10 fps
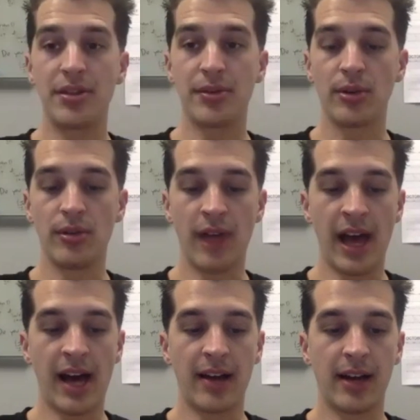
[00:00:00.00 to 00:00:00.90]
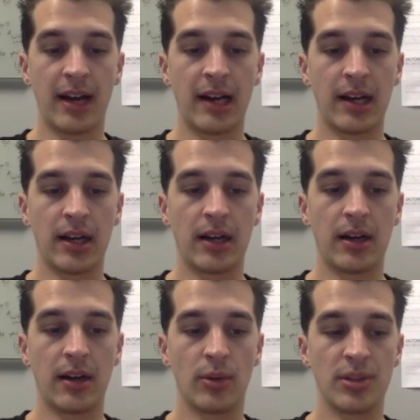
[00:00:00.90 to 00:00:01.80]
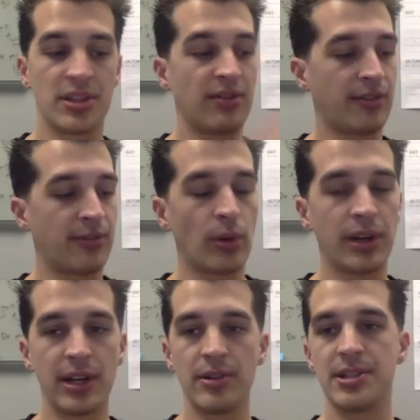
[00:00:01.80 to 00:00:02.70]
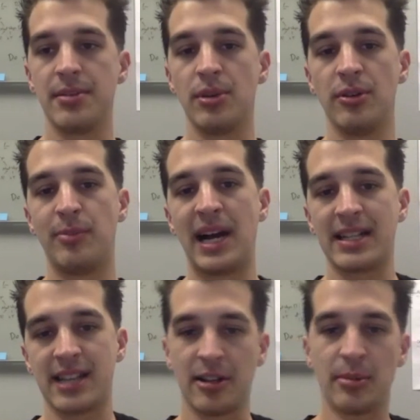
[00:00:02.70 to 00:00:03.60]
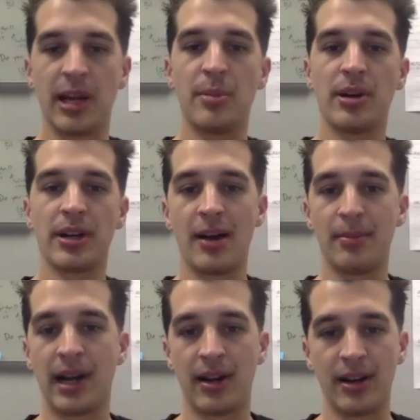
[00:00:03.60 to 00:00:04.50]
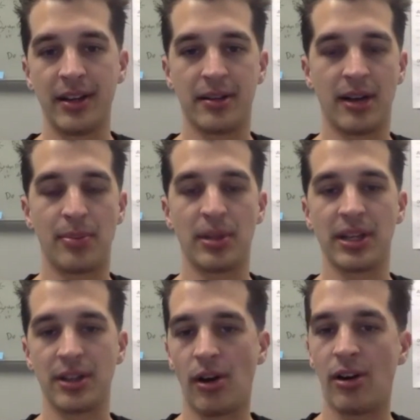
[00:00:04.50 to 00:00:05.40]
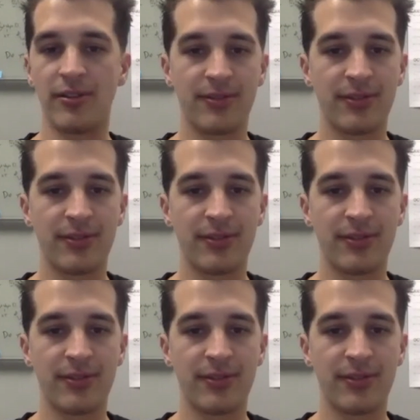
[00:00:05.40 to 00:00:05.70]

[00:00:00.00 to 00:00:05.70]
through that, I was there for 4 years and moved back to Alabama, got married, and I played golf